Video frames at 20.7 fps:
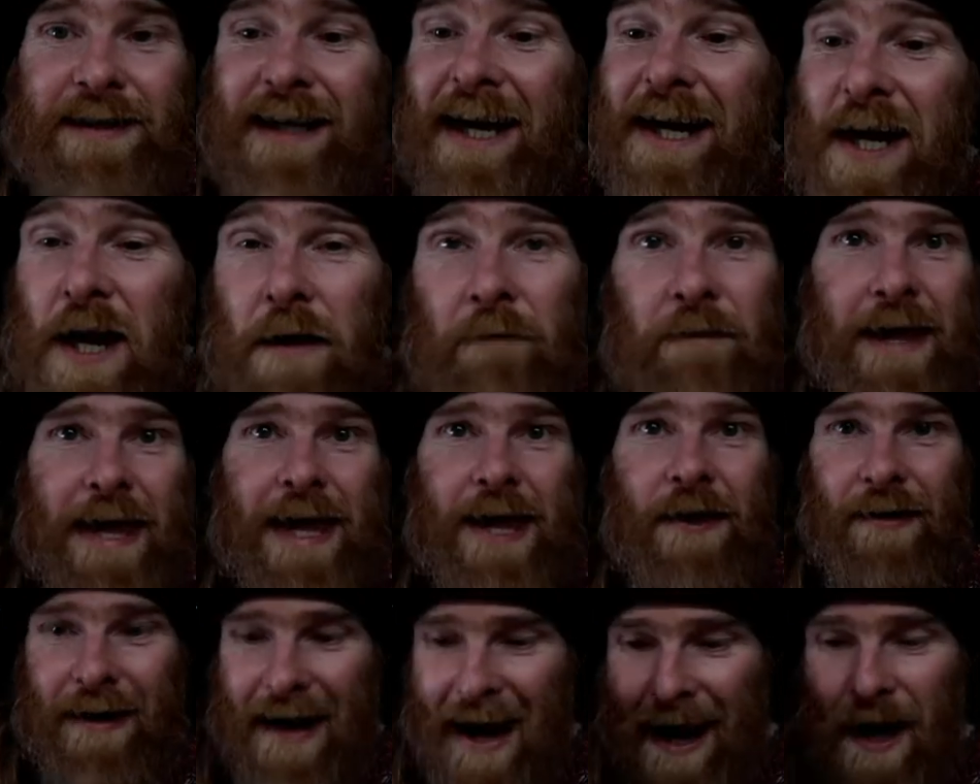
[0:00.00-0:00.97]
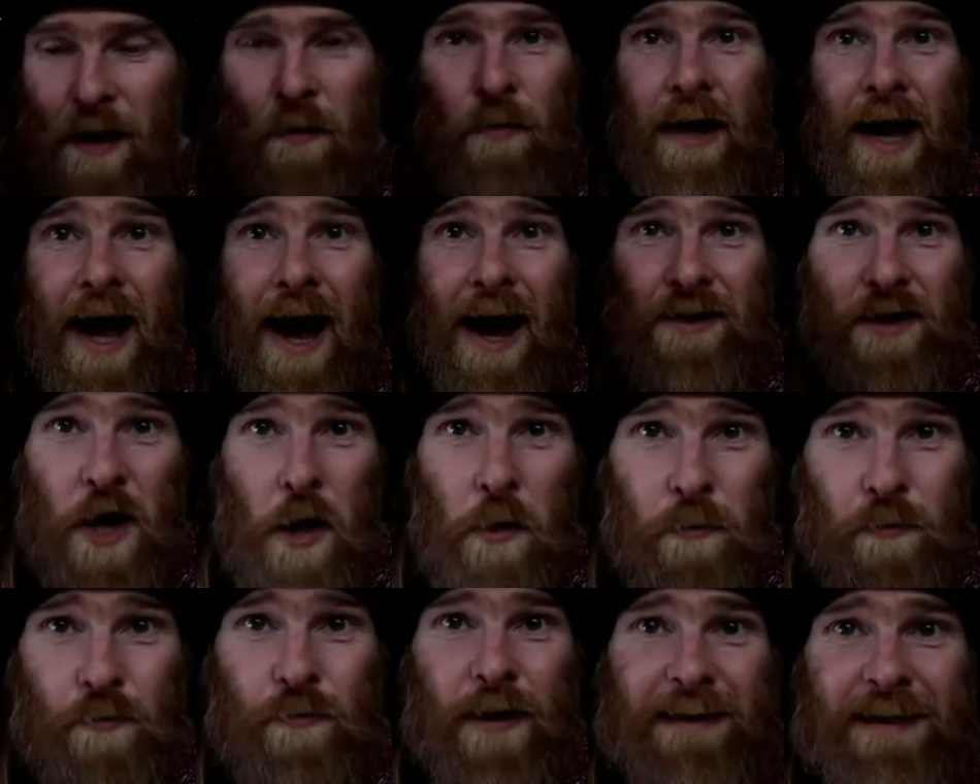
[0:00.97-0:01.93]
I love hearing how an
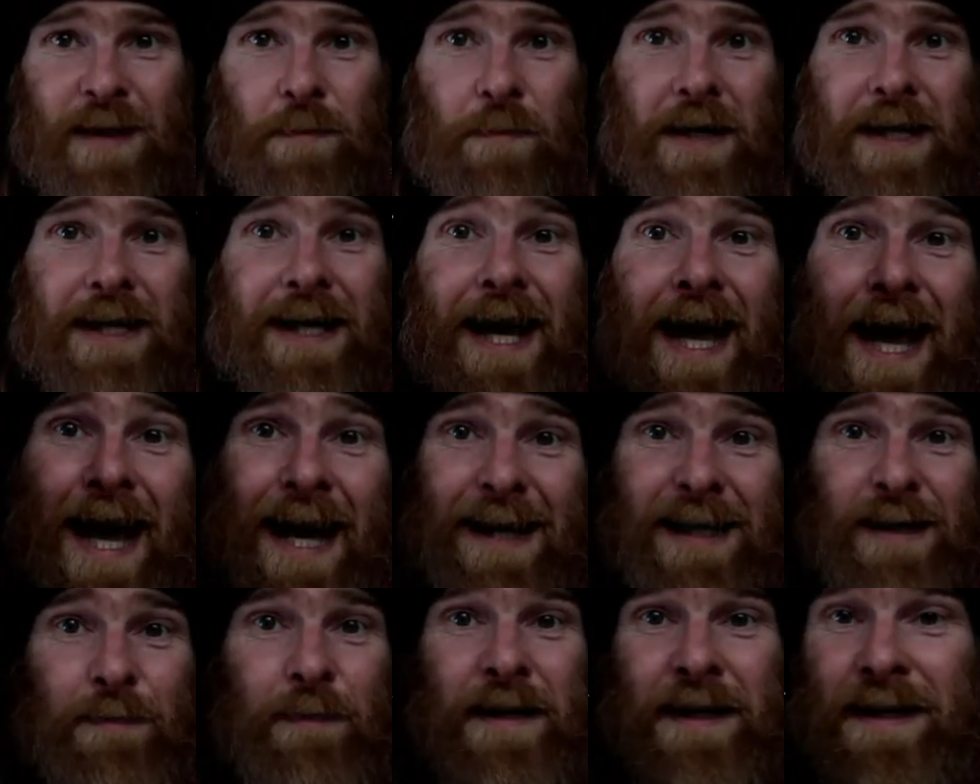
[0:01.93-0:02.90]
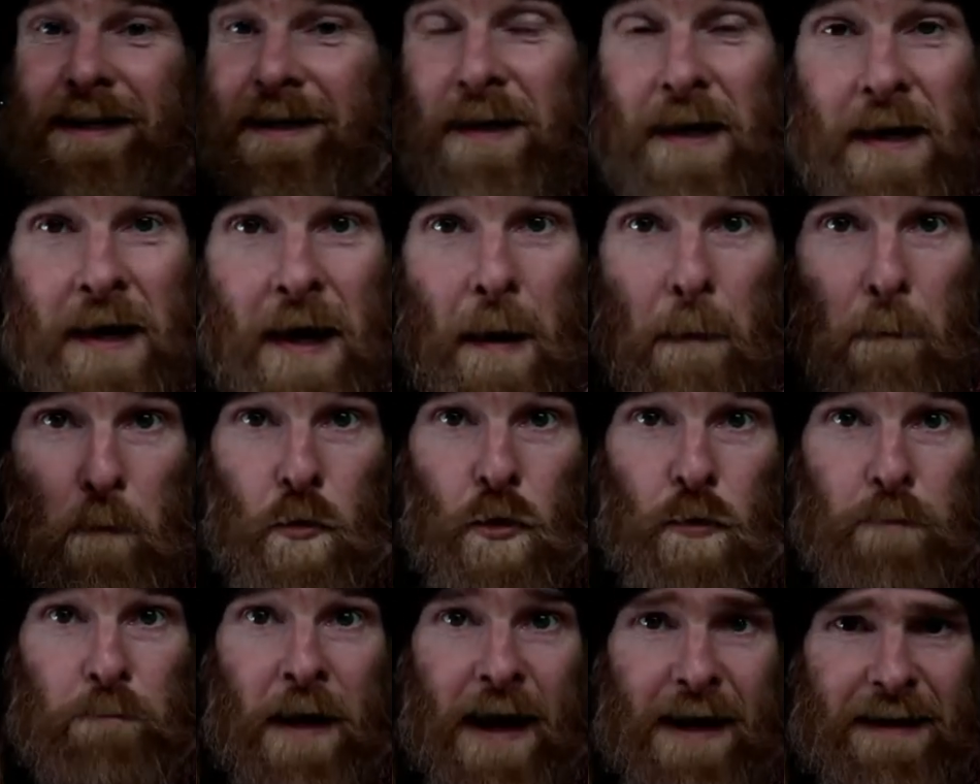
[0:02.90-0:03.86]
old recipe has been
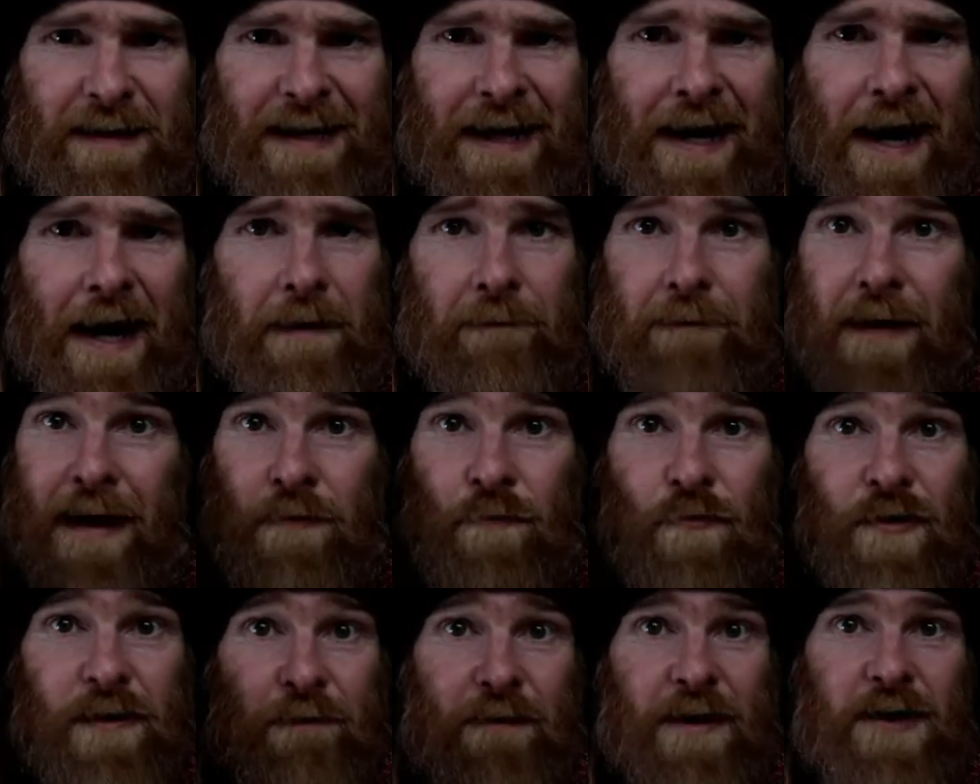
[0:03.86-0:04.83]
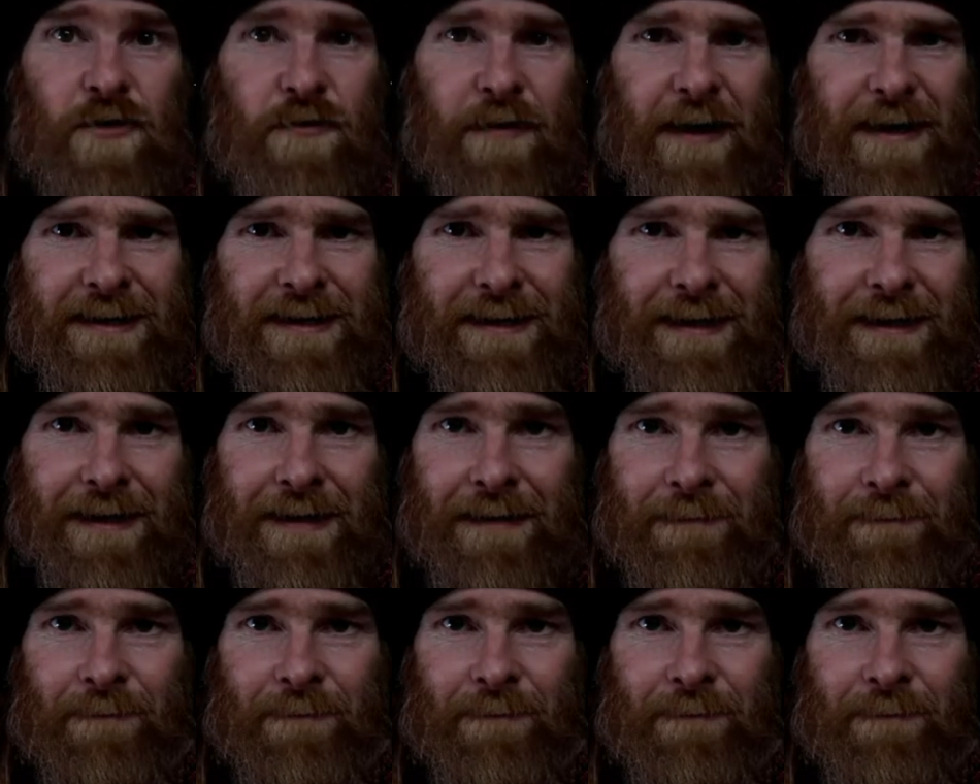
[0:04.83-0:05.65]
brought back to life and revigorated.